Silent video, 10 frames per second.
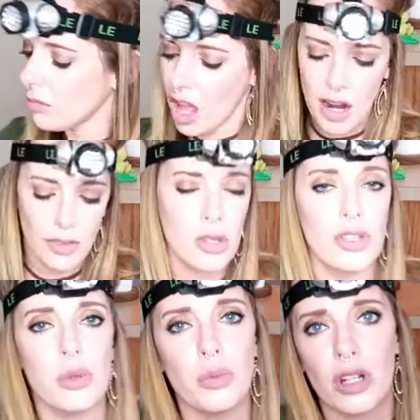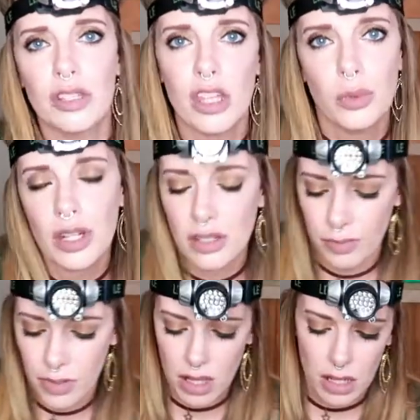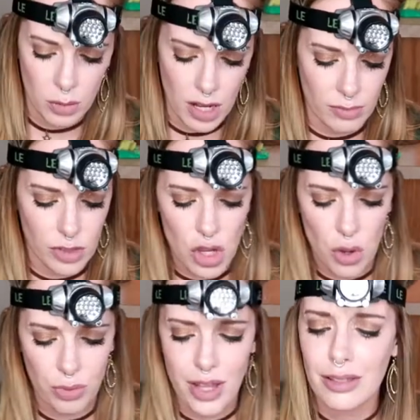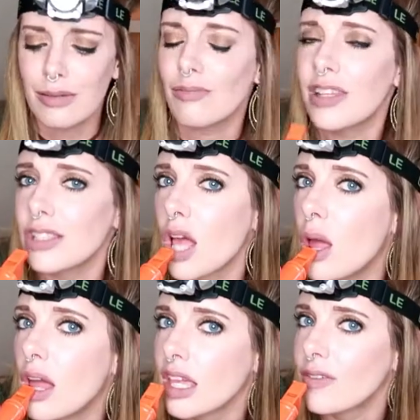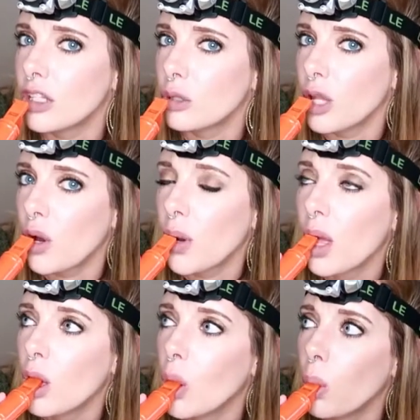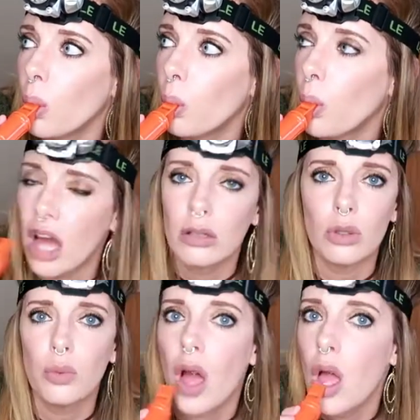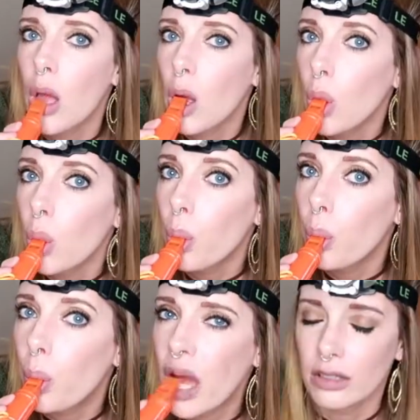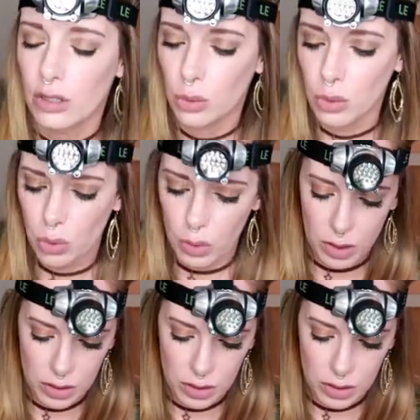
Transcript: all right, so this one works, the other one doesn't. Anyway, so let's let's give it a little blow. Ooh. Ooh.